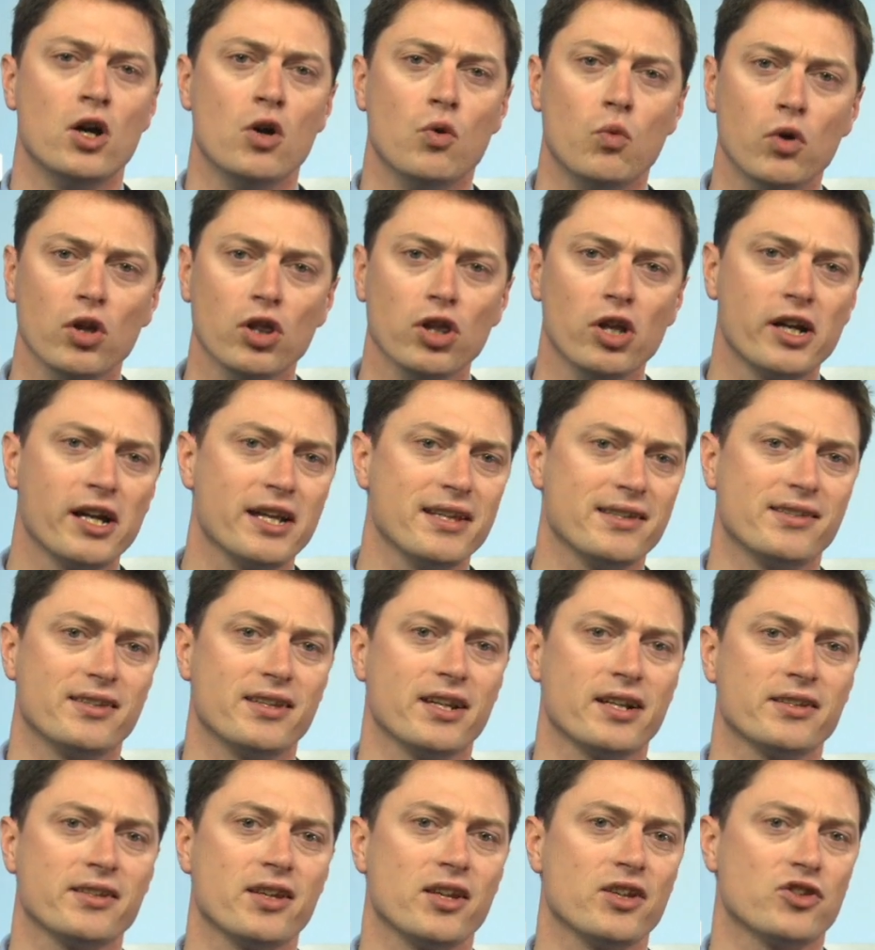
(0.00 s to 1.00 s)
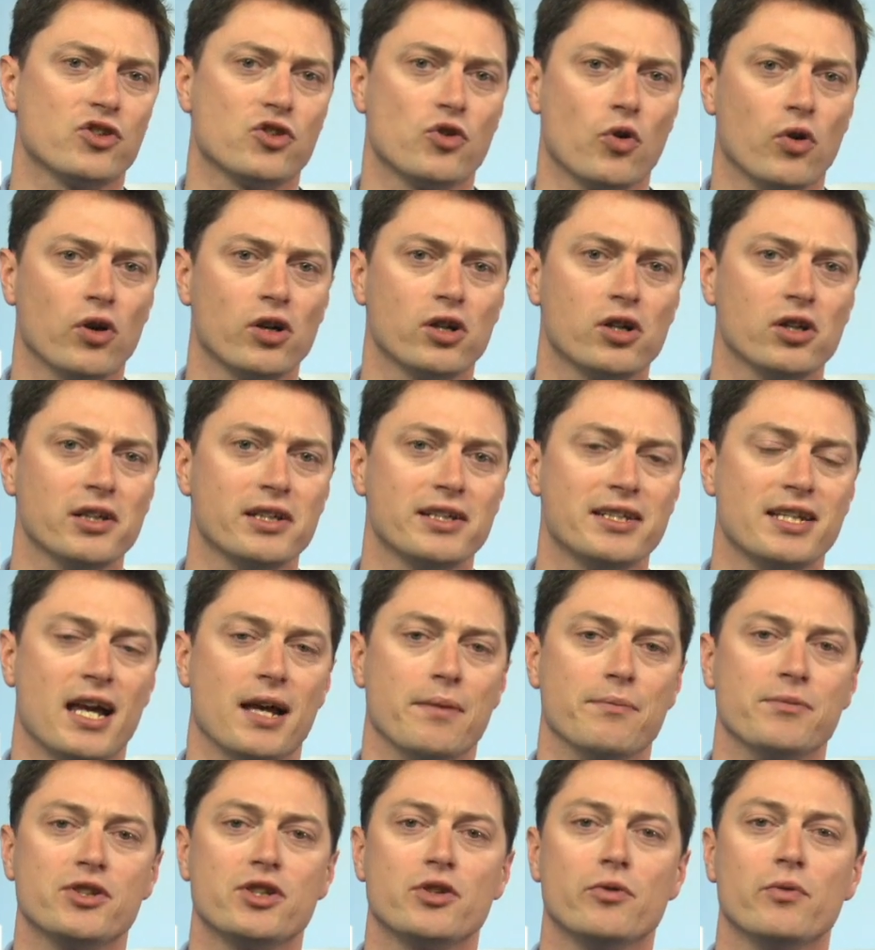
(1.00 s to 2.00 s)
We'll look at six historical
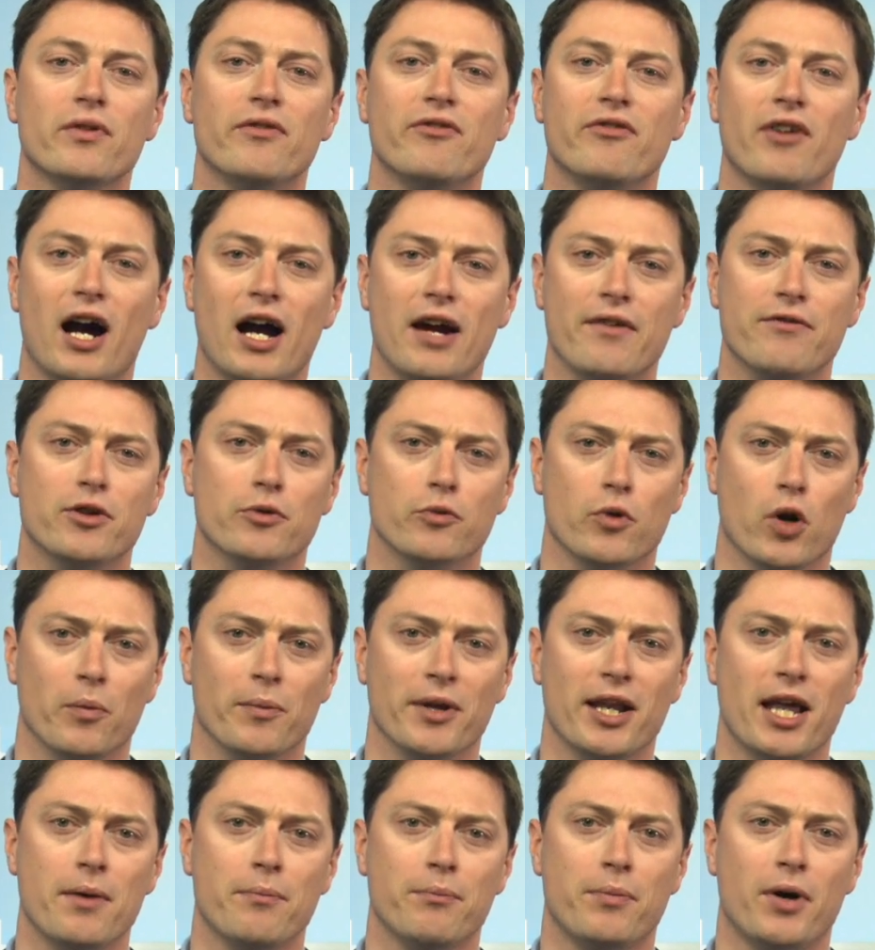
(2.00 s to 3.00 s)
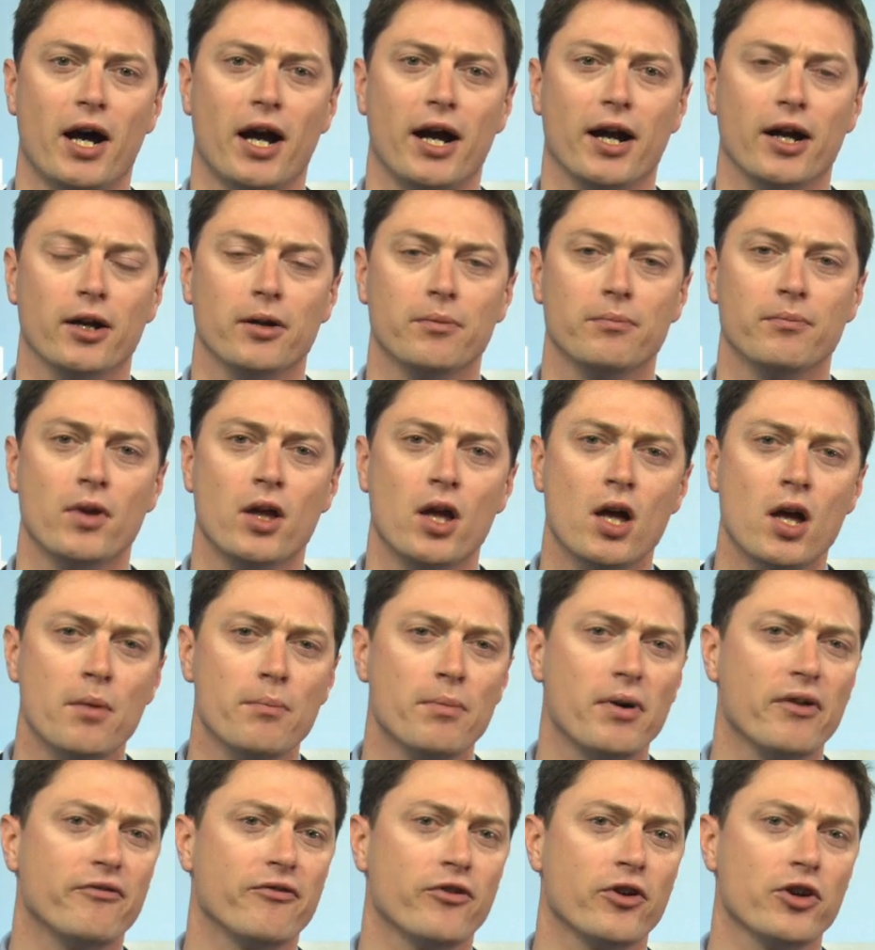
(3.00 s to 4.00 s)
attempts to revive the Roman Empire.
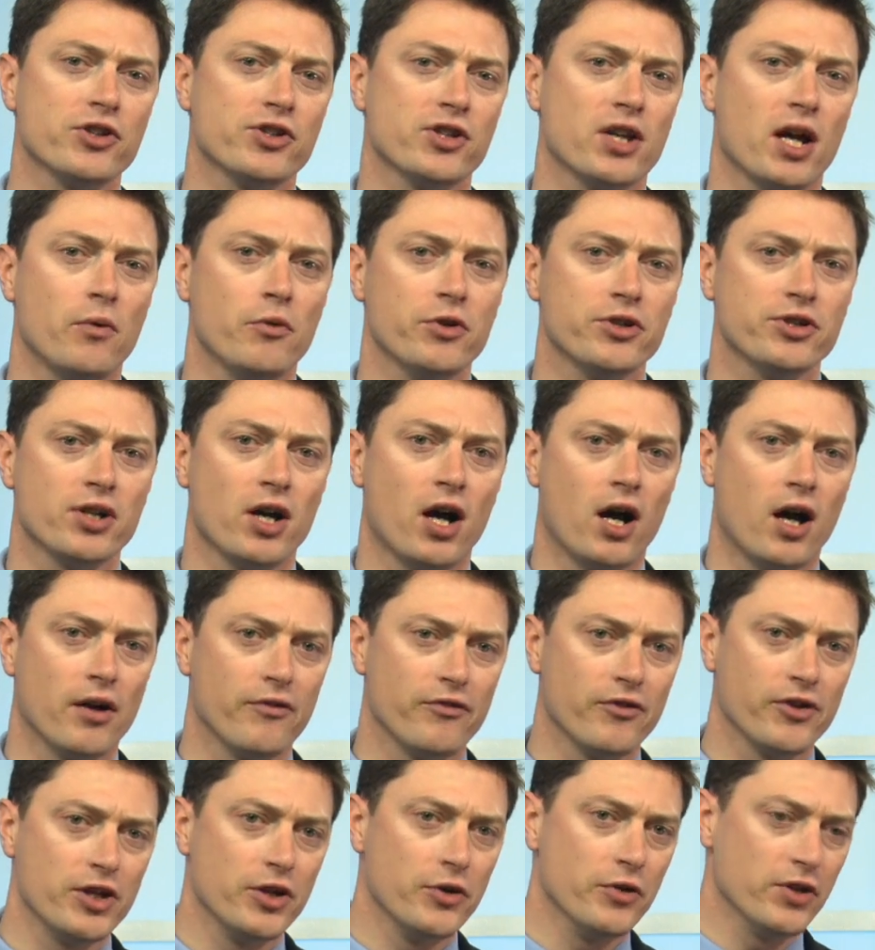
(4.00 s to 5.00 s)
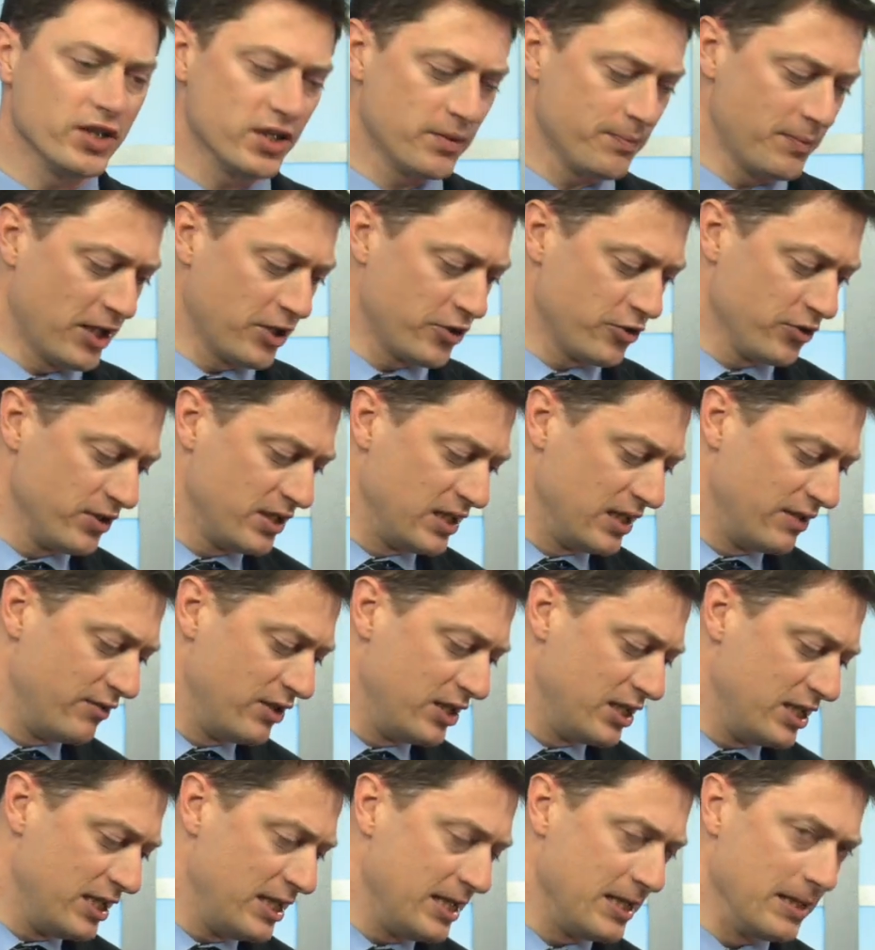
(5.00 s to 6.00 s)
But first, I want to offer you a special D V
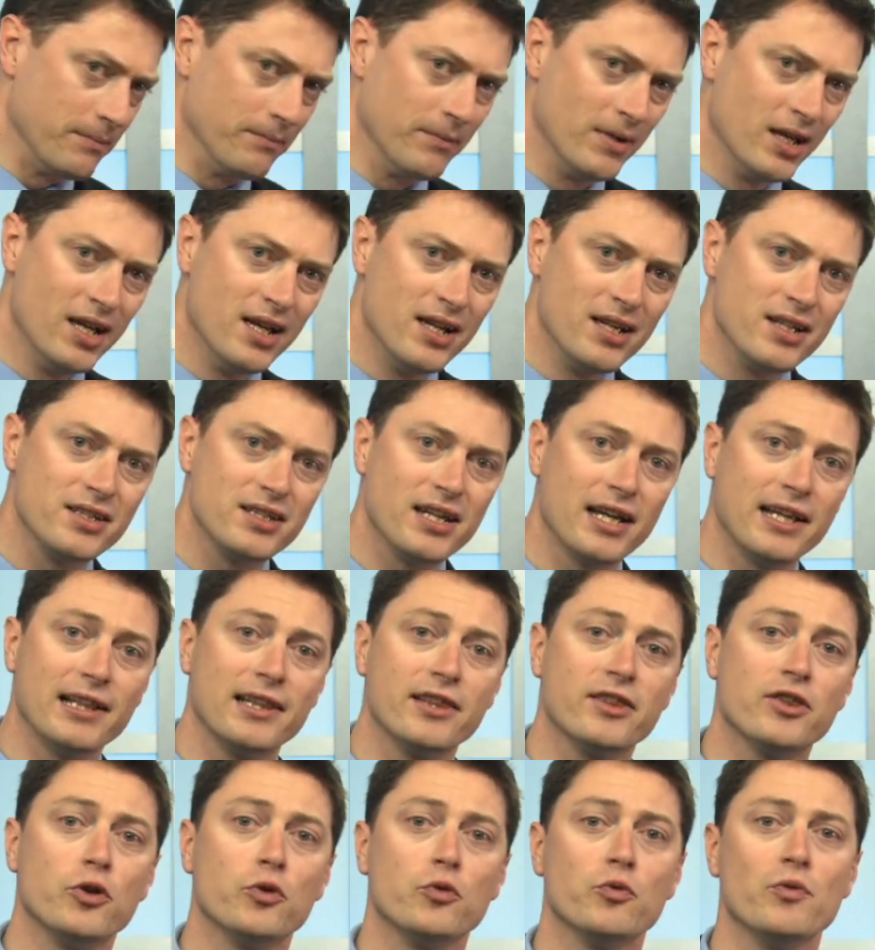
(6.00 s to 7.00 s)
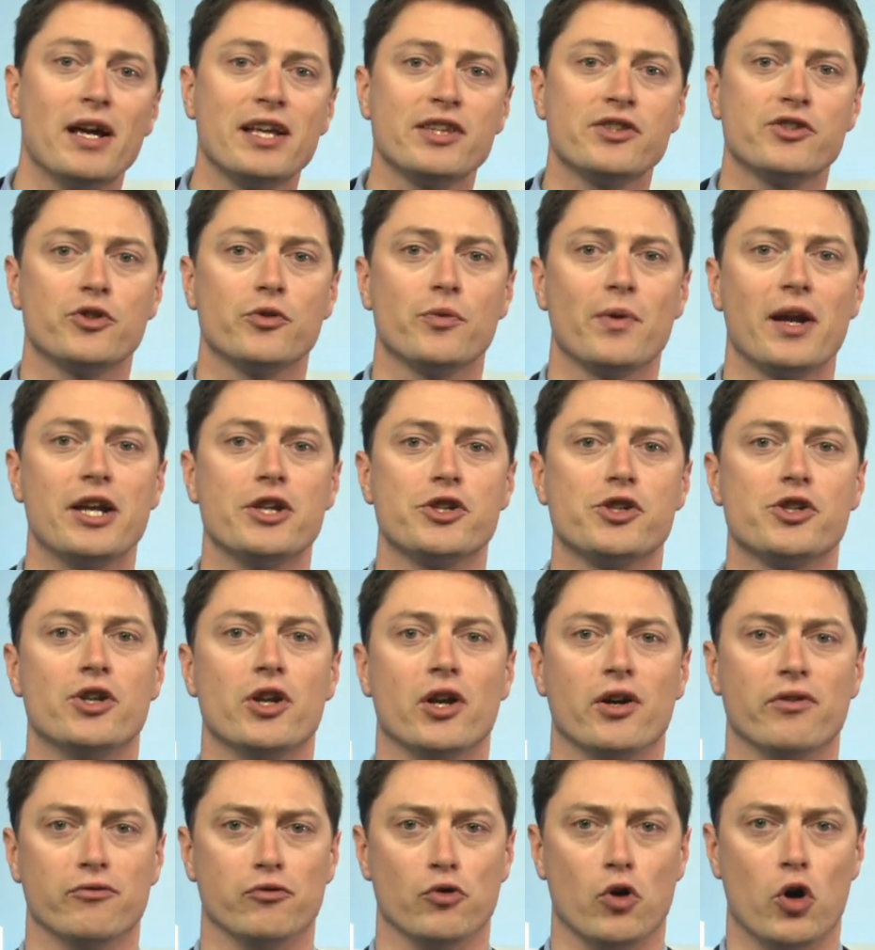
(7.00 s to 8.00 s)
D titled The Restoration
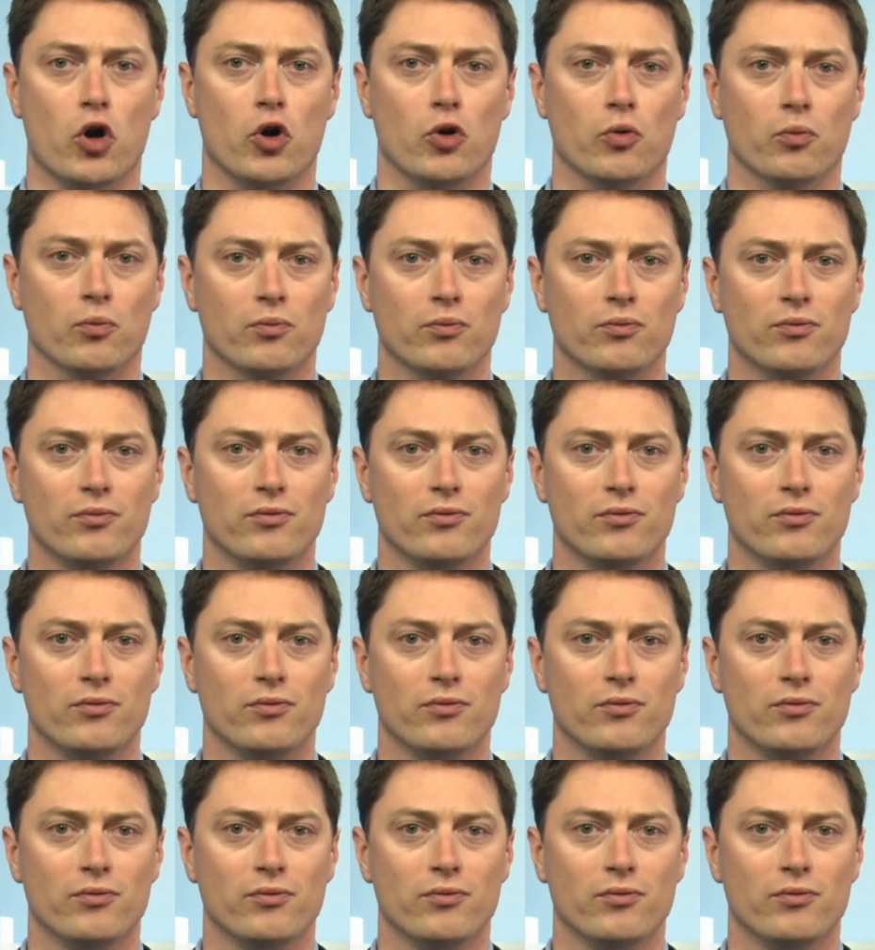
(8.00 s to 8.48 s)
of Rome.